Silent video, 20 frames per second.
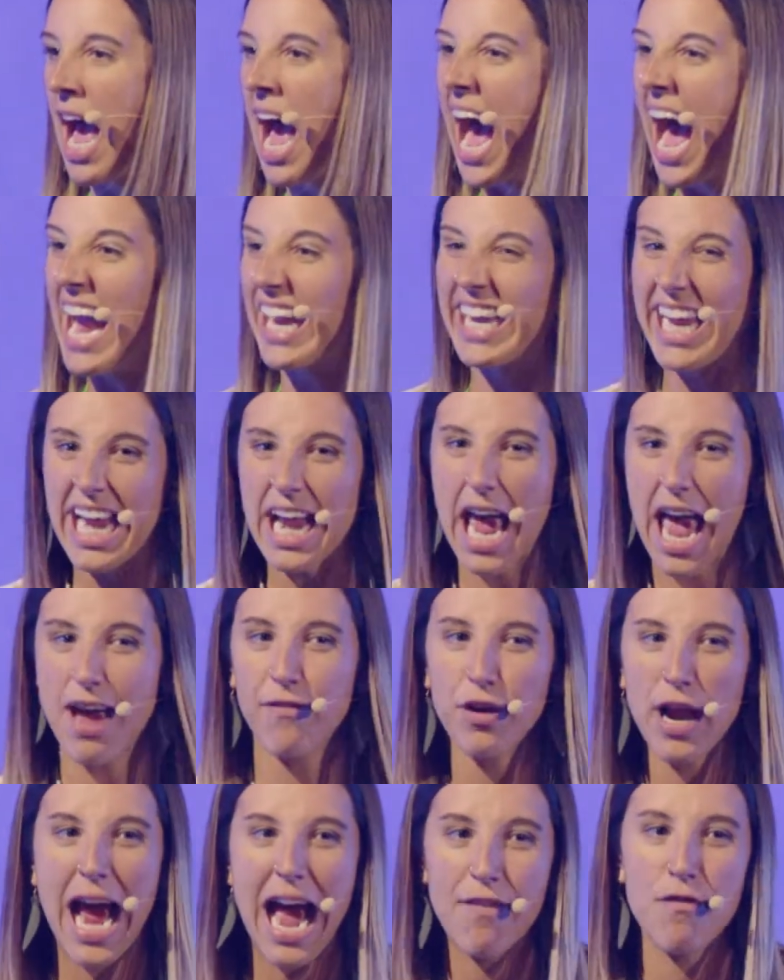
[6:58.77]
I can't
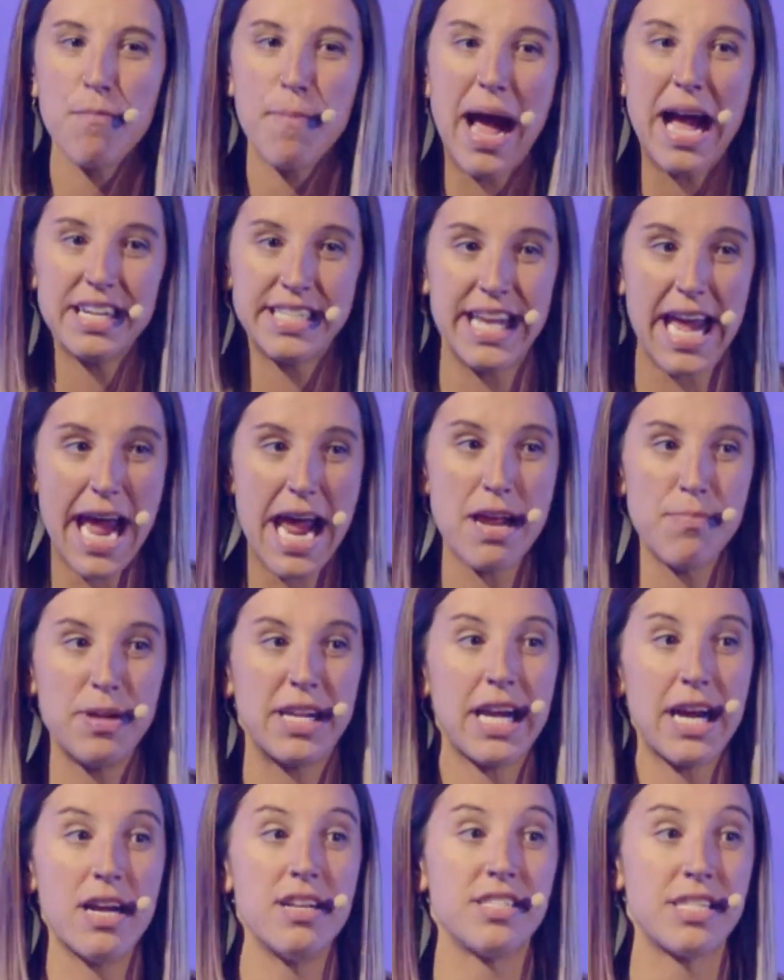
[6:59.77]
ever have a bad day
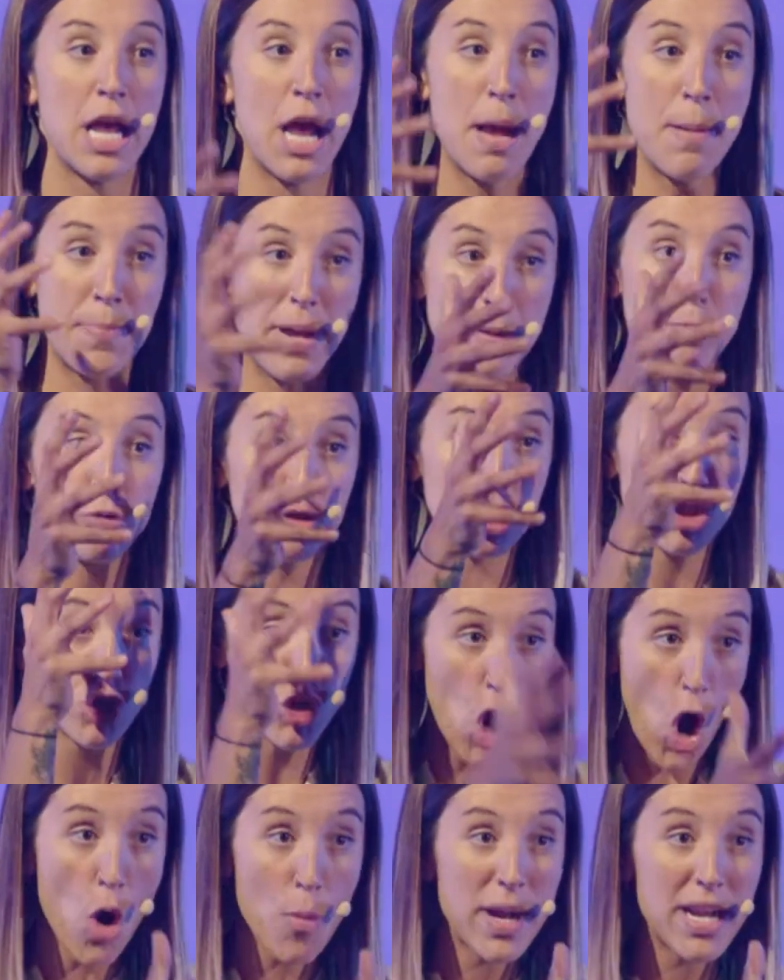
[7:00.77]
because people just know me